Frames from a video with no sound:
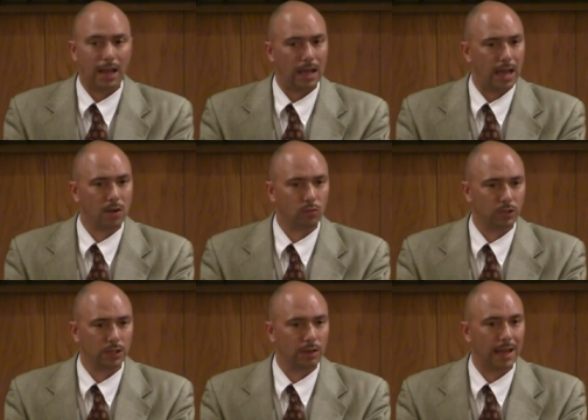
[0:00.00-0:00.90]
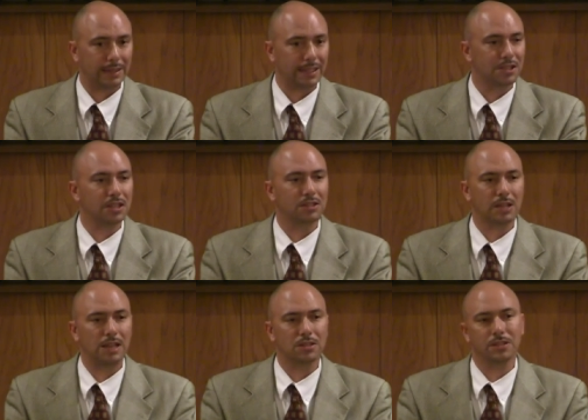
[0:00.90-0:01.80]
I don't do like these
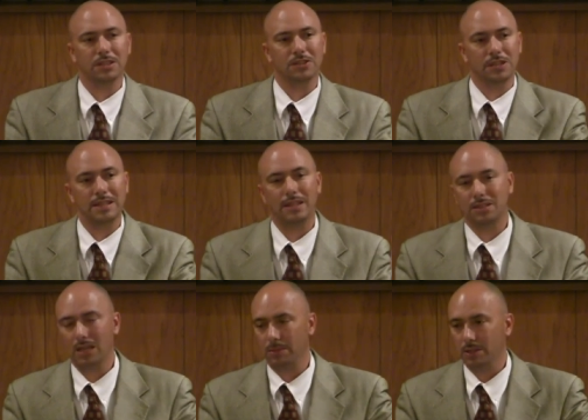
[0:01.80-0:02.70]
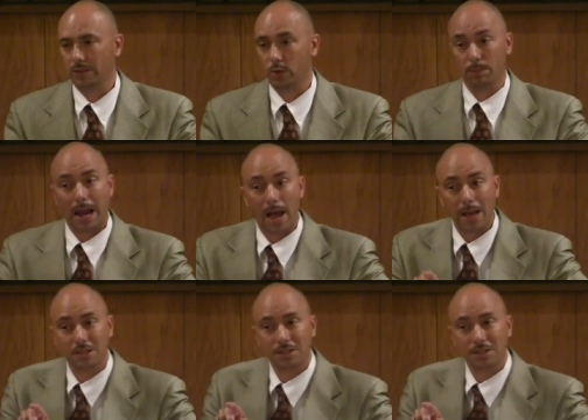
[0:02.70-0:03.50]
sensationalists and see these demons everywhere, but I,